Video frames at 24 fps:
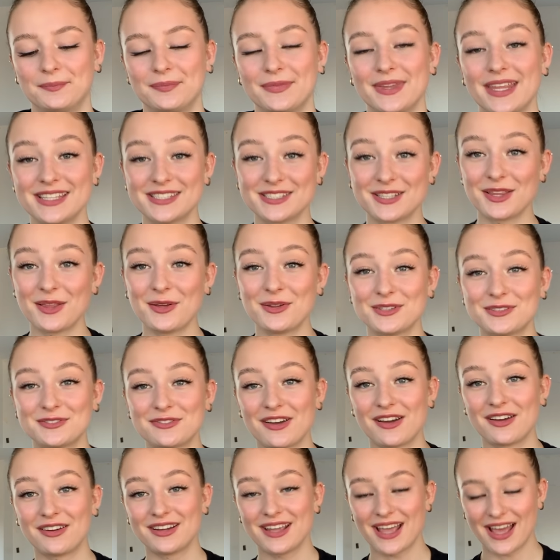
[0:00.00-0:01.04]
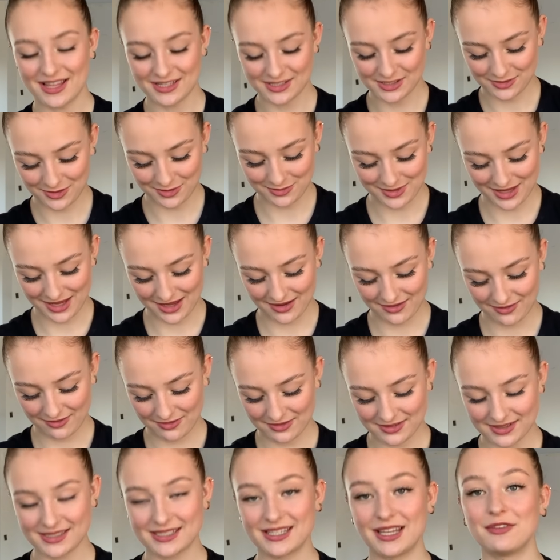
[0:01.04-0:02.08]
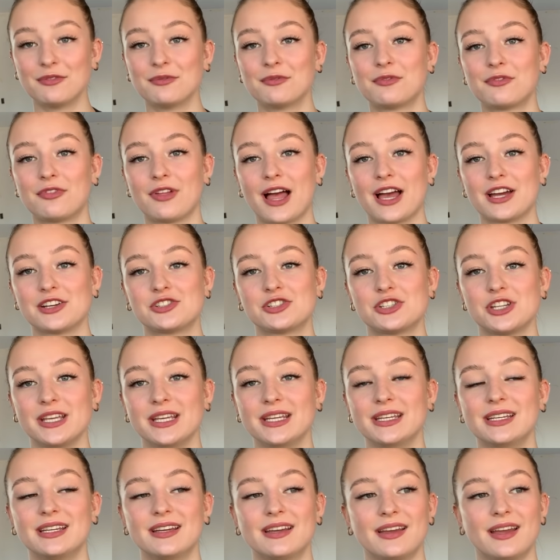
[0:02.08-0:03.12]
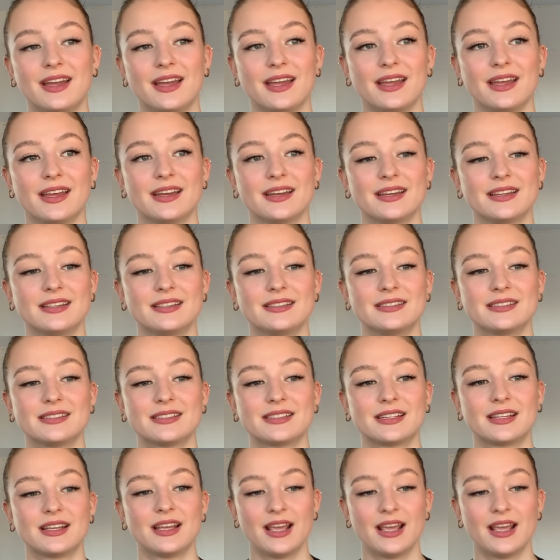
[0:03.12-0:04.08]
It's a lotus flower. Yeah, it's from that same flash sheet, and